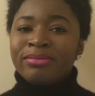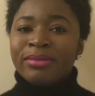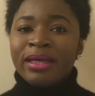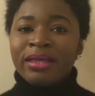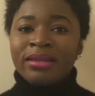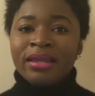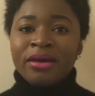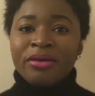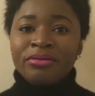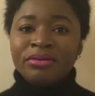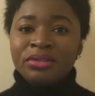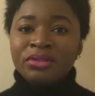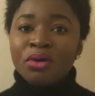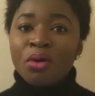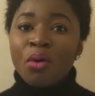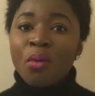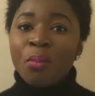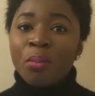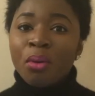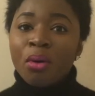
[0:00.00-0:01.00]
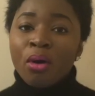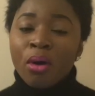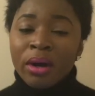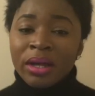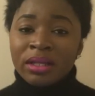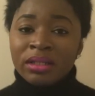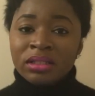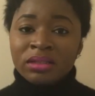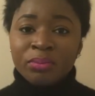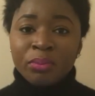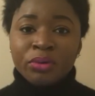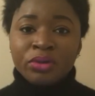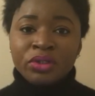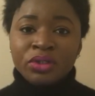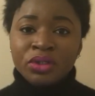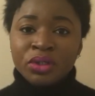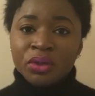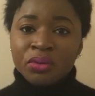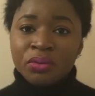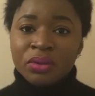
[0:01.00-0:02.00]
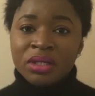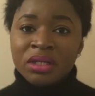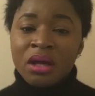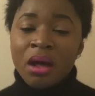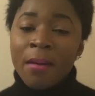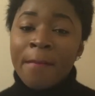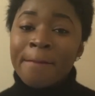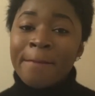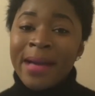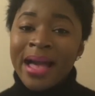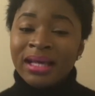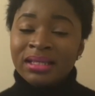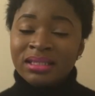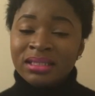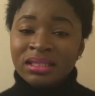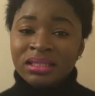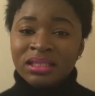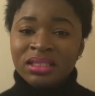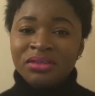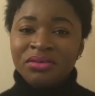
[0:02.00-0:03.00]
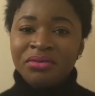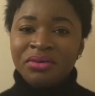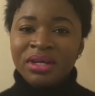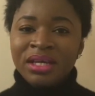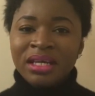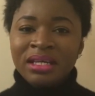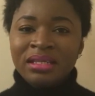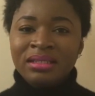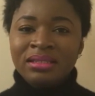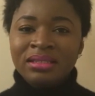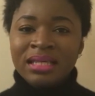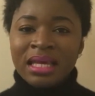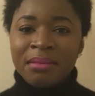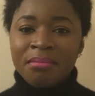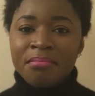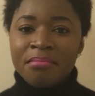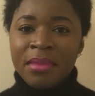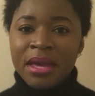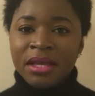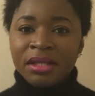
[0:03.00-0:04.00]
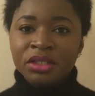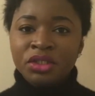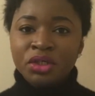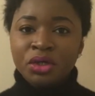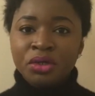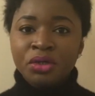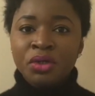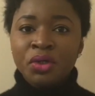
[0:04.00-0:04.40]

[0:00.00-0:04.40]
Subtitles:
then there is no point pursuing a master's degree in the same major.